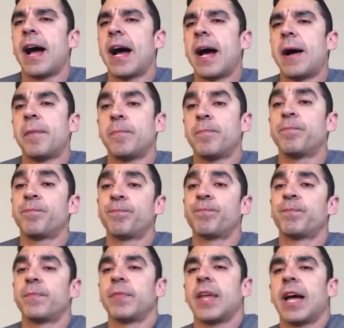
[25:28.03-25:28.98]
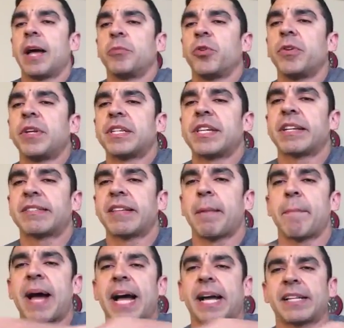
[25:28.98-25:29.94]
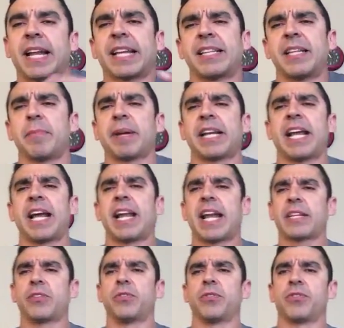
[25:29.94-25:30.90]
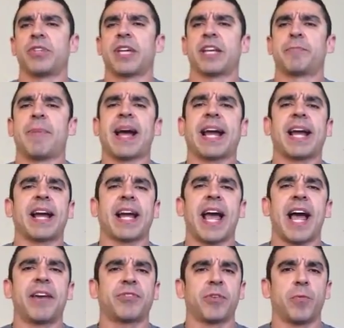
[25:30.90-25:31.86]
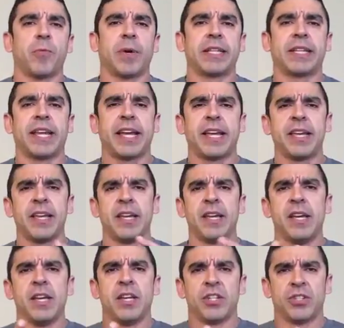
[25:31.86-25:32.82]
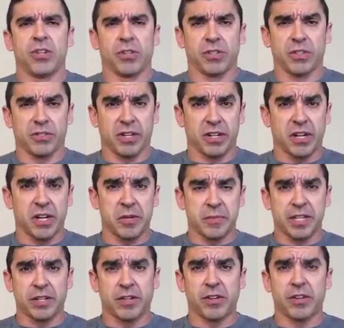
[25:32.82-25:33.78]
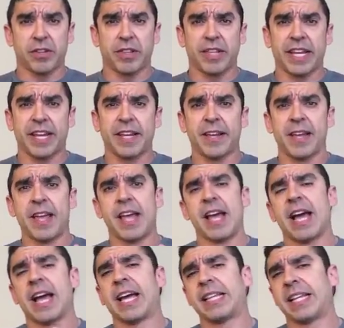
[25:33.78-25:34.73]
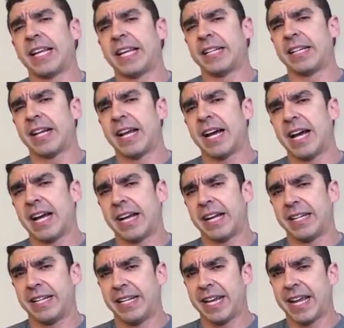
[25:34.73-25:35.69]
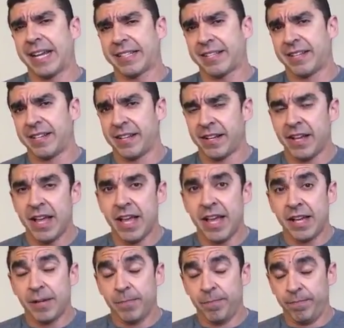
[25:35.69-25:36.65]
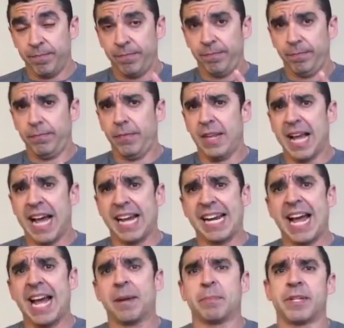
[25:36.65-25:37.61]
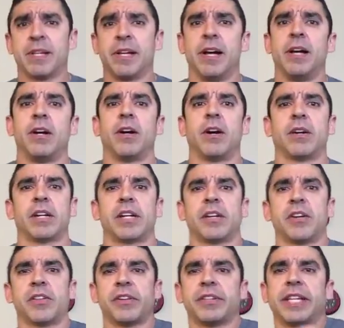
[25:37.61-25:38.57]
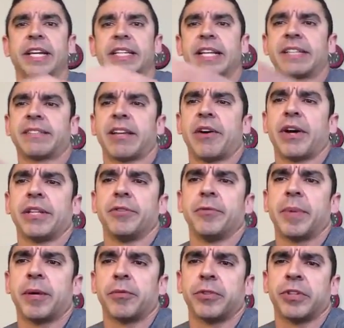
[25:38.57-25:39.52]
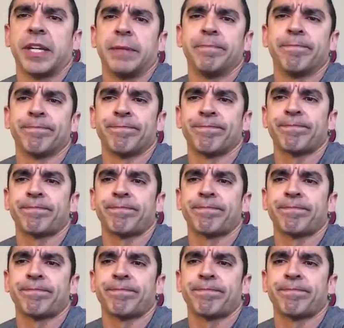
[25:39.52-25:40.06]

I'm doing chest and back. Like typically I like to do chest, back, and calves on one day, shoulders and arms on another day, and then legs and abs on another day. That's how I do my routine.